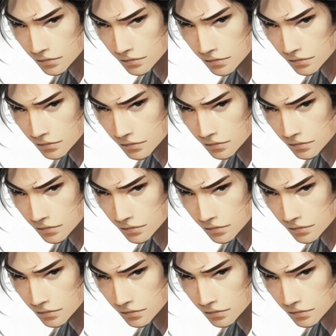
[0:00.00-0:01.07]

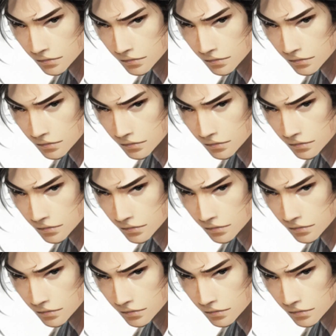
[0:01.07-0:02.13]

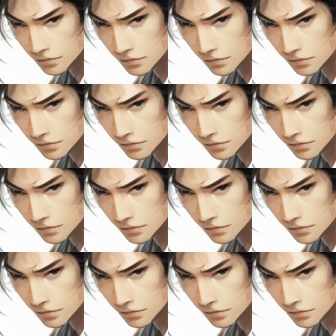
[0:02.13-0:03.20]

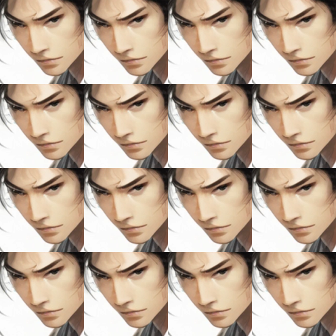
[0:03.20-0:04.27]

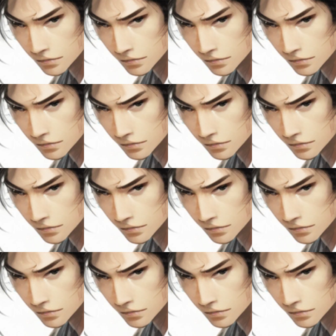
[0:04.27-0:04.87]
The face doesn't move, so there is nothing to read.